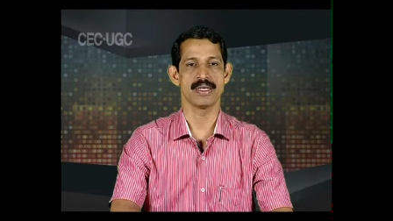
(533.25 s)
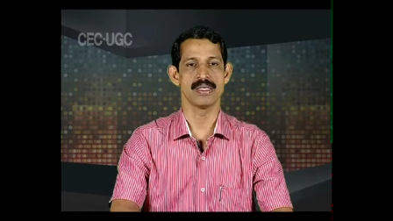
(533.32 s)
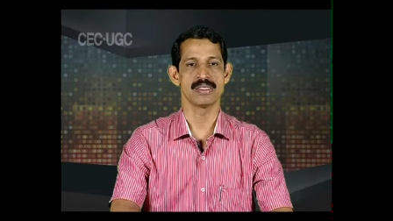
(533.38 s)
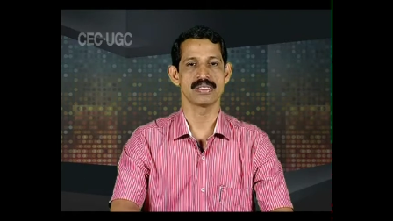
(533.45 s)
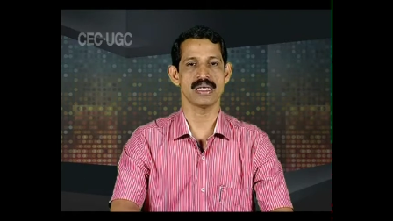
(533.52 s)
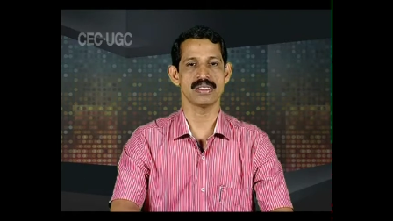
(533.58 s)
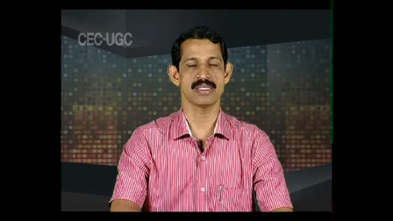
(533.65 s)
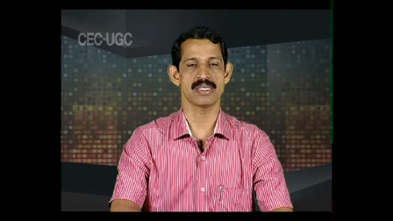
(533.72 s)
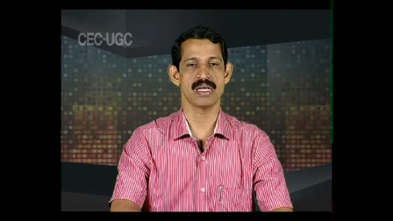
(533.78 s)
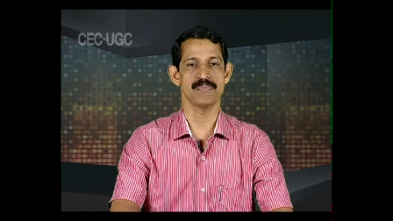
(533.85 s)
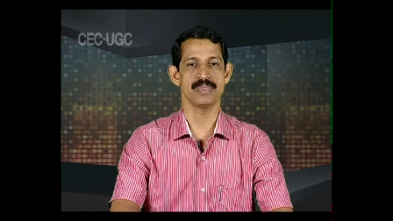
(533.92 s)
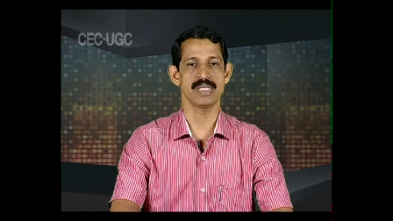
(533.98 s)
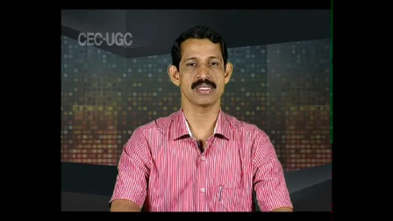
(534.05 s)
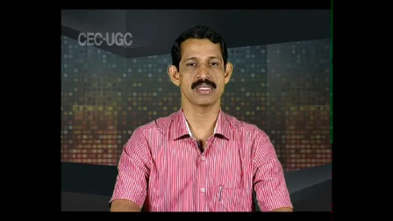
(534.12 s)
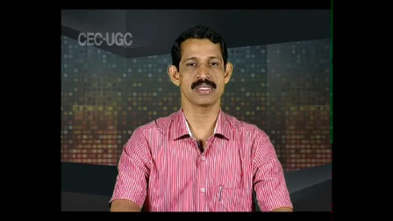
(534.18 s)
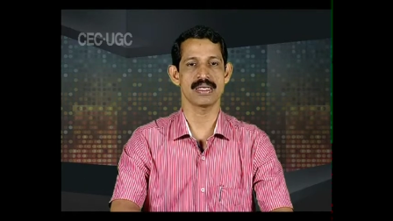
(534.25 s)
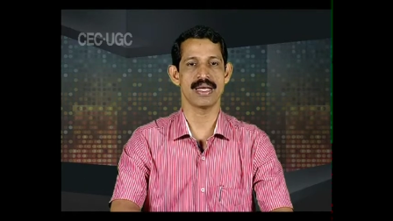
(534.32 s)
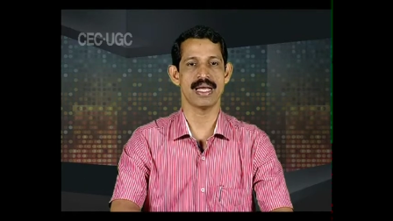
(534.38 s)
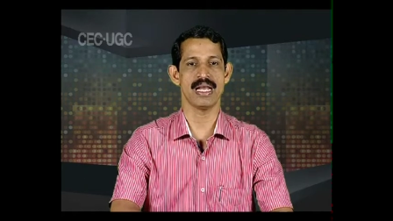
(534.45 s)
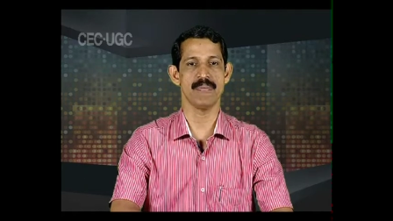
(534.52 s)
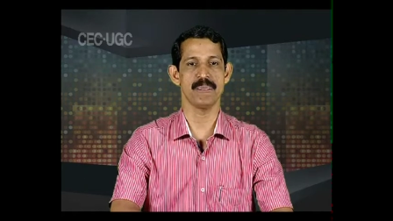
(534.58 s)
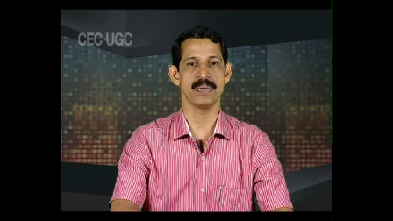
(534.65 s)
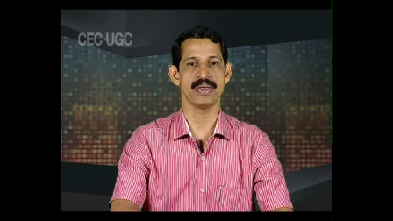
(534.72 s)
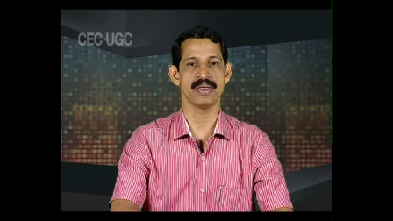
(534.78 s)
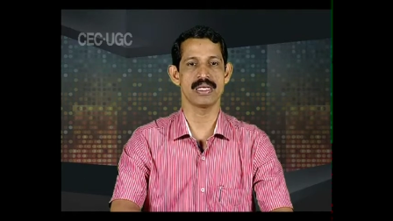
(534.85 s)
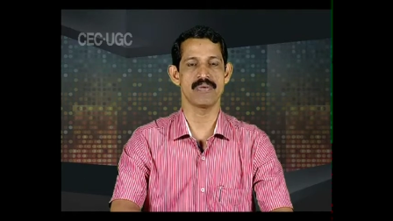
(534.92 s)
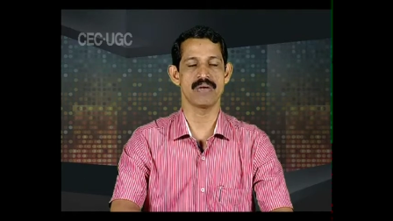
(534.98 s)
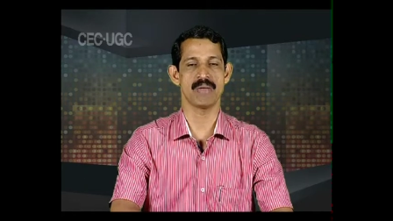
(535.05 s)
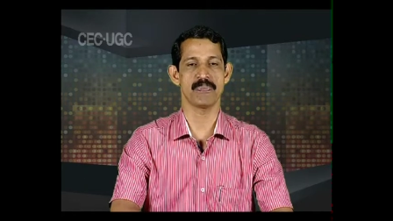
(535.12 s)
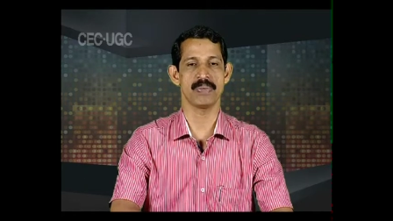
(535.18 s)
such subjects help in
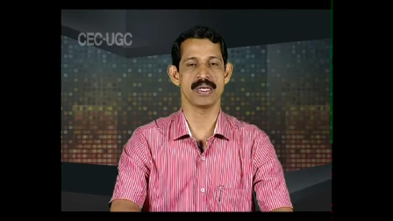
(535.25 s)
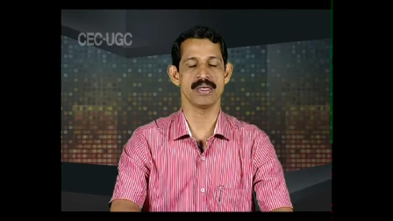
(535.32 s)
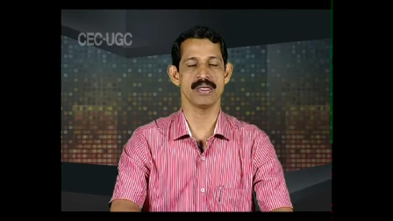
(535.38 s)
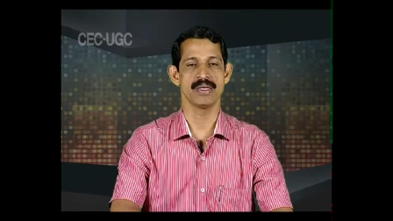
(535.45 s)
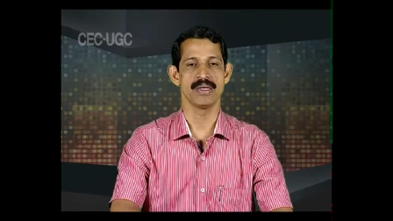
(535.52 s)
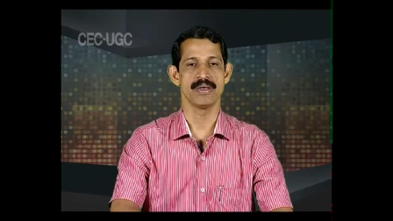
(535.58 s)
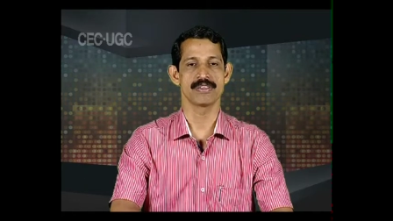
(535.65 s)
developing